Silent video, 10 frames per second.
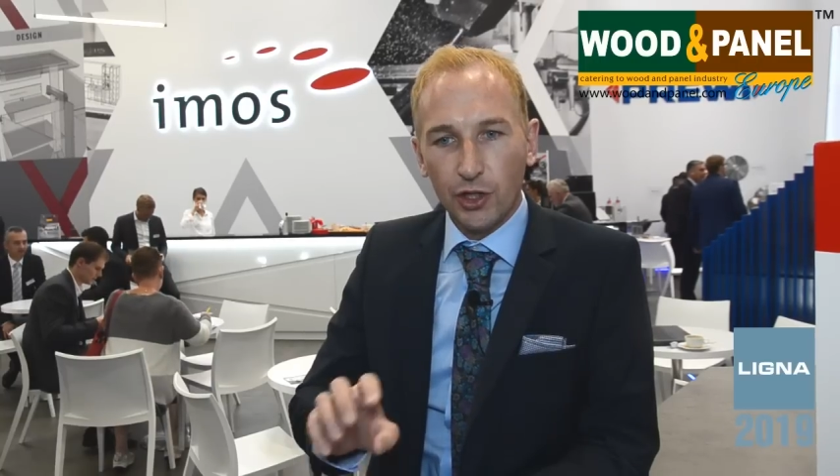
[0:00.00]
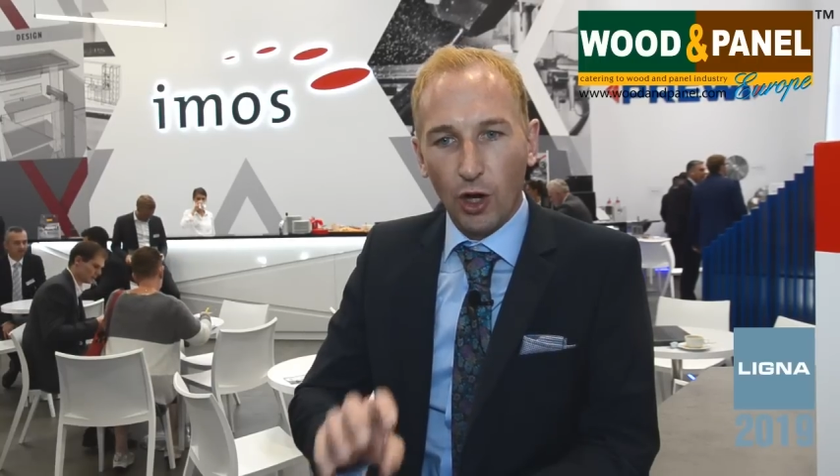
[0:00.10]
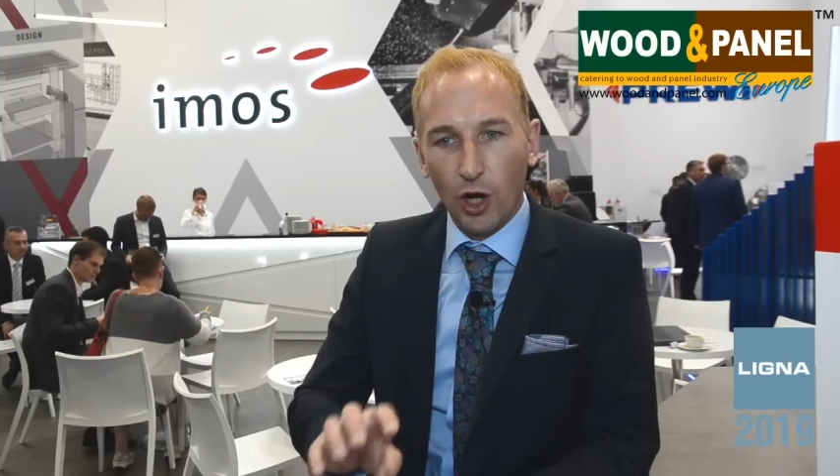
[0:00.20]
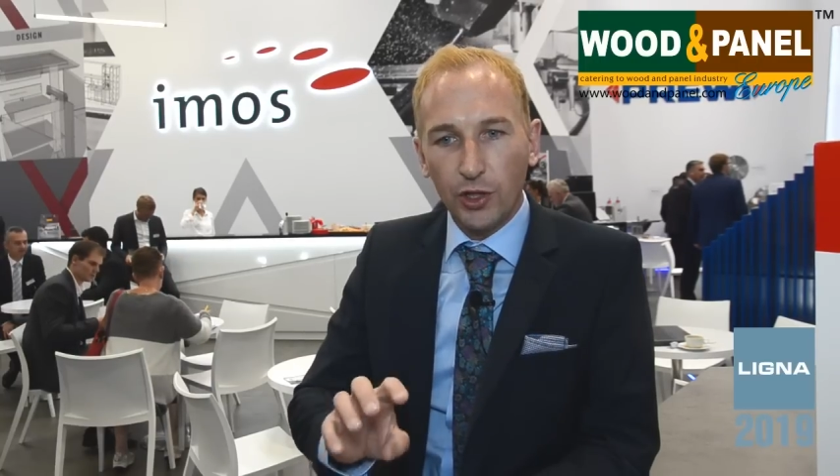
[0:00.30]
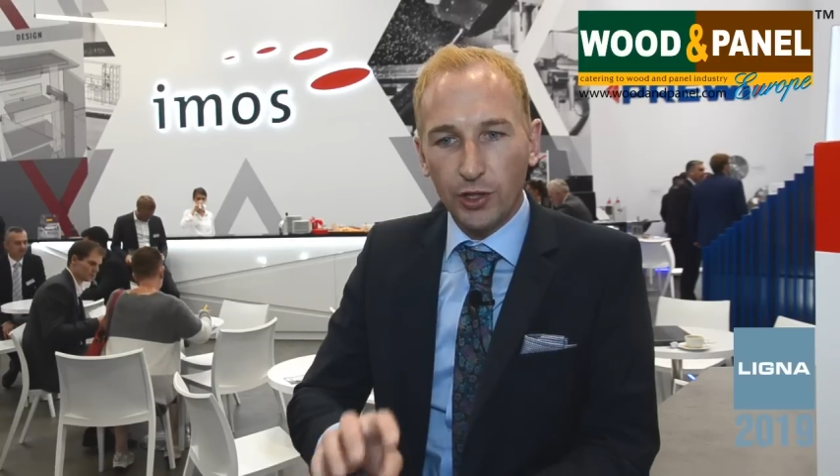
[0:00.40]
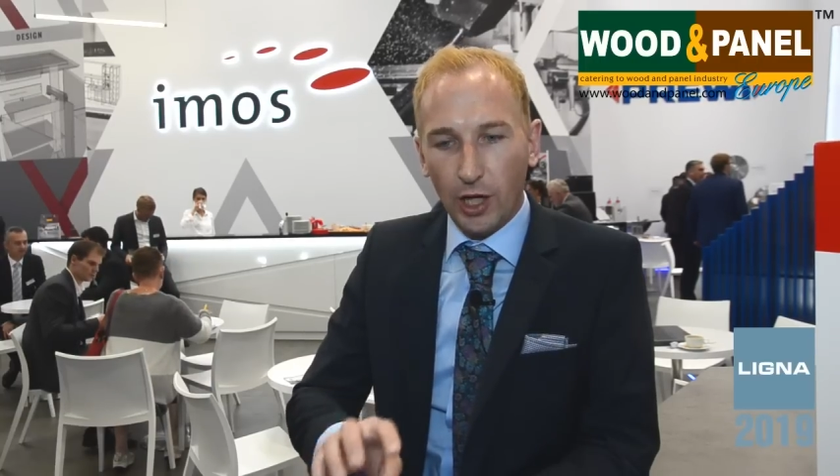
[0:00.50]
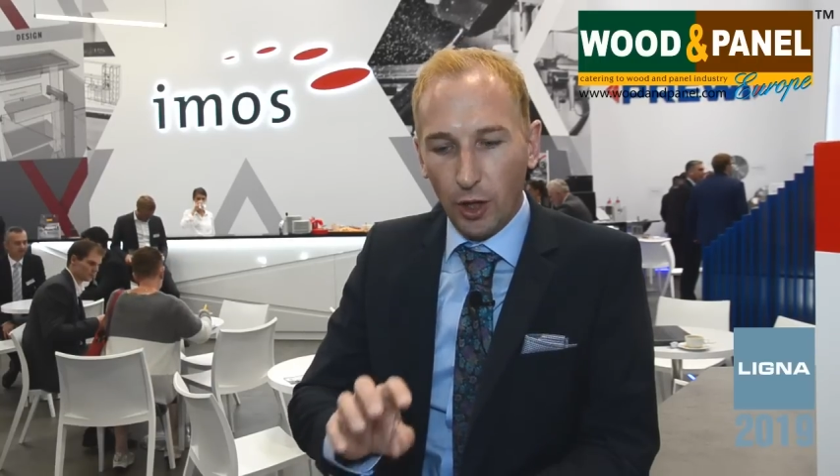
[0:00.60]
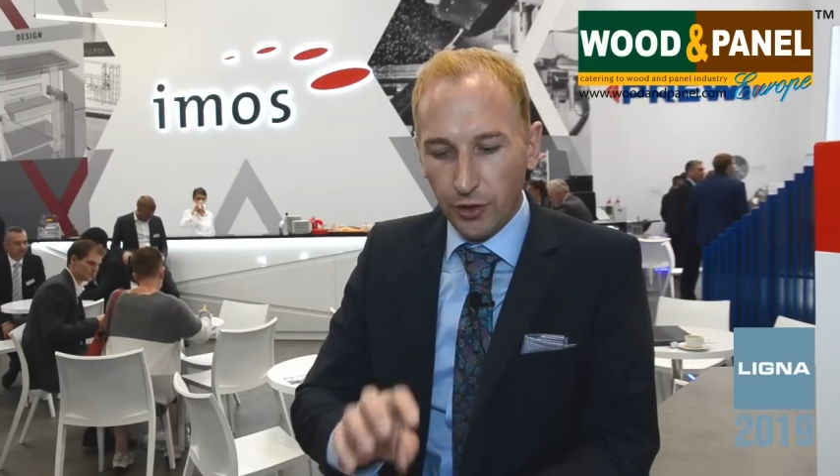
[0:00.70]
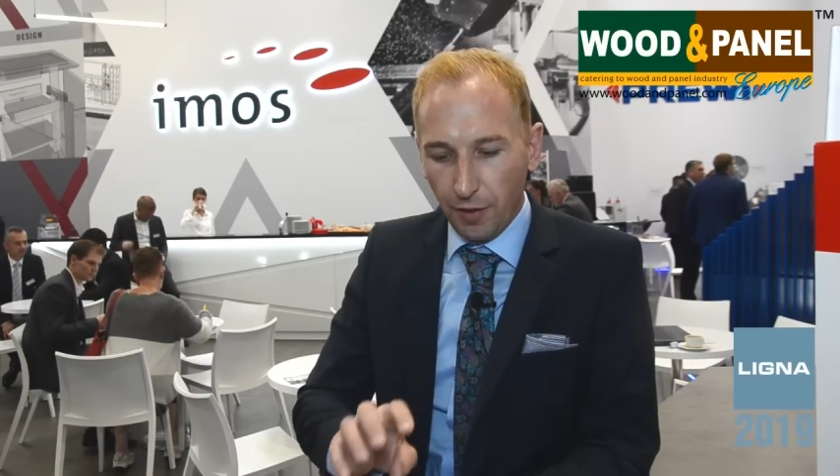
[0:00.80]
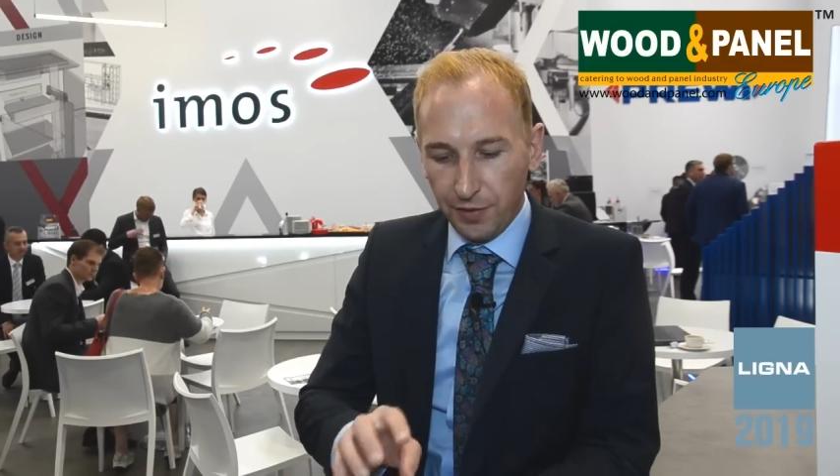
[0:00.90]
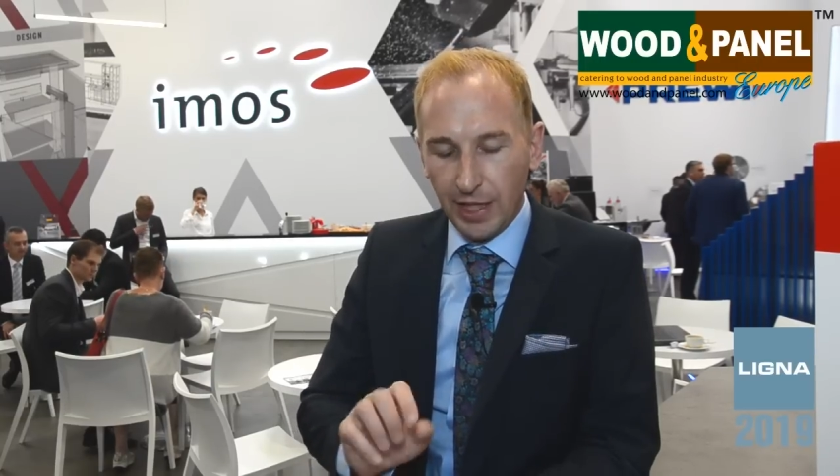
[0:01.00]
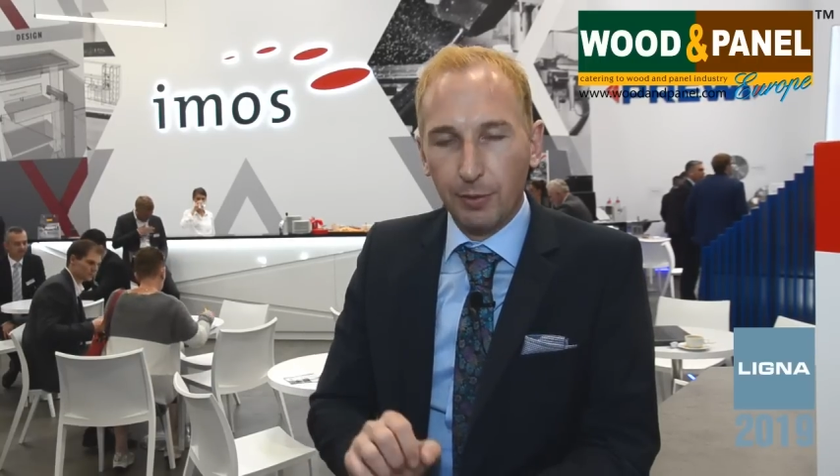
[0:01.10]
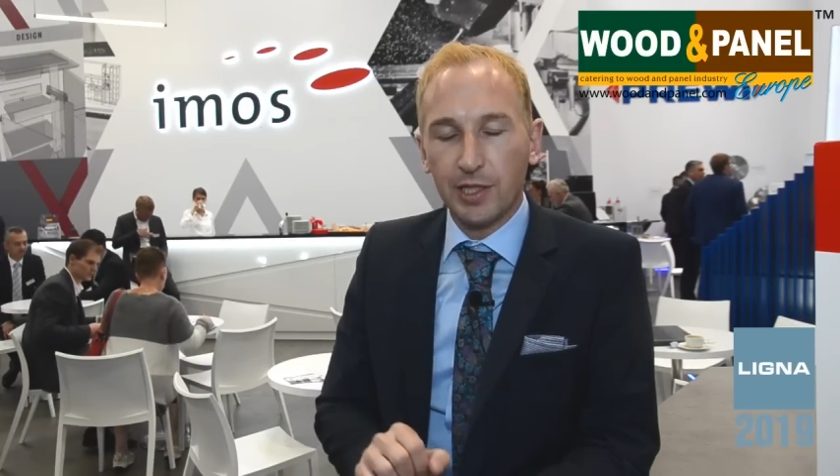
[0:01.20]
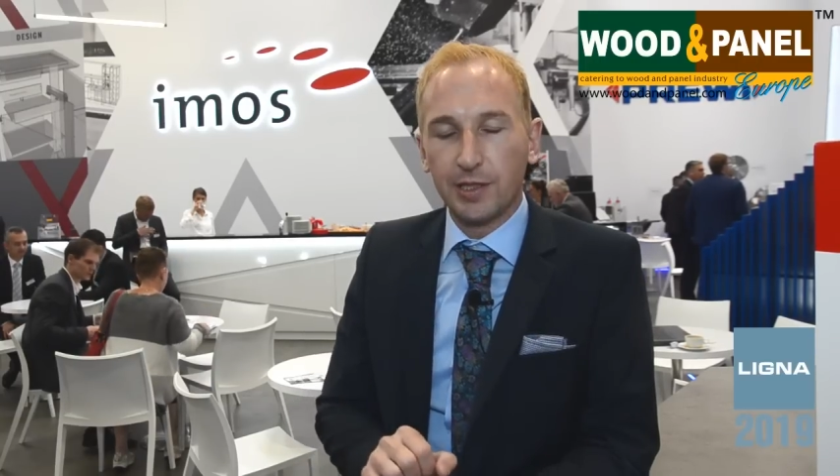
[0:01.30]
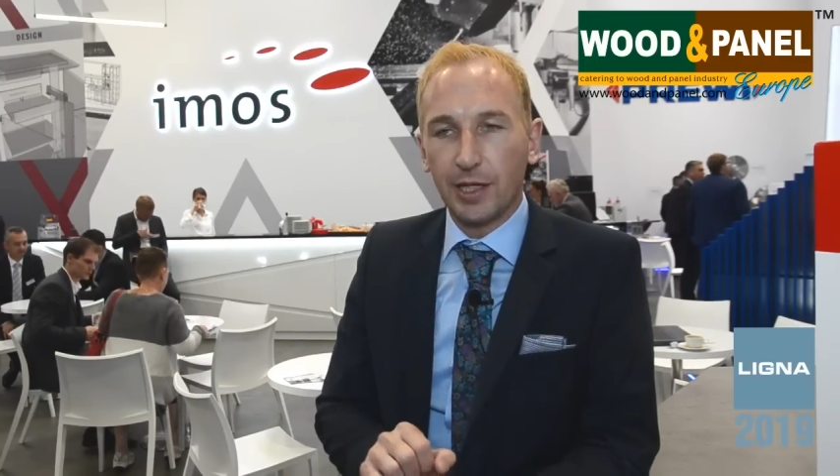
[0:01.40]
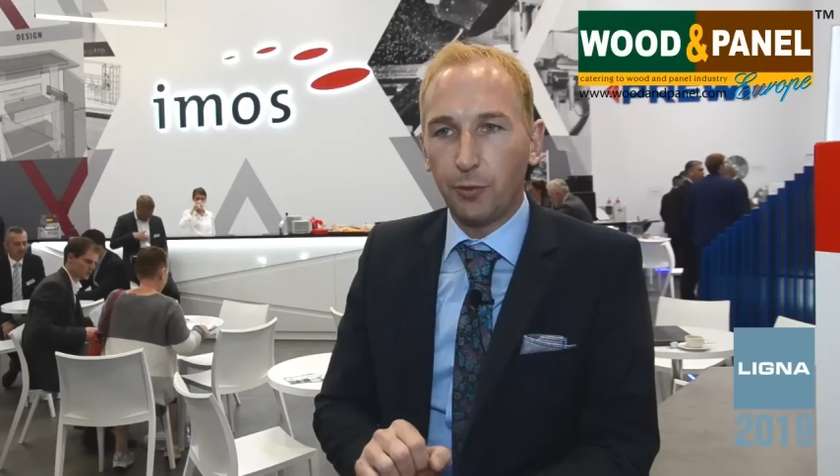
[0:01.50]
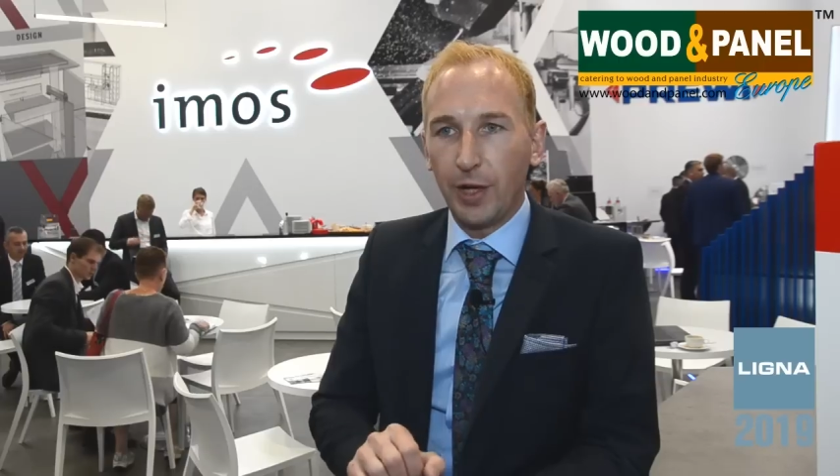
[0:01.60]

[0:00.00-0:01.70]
So out, out of the EMOSnet,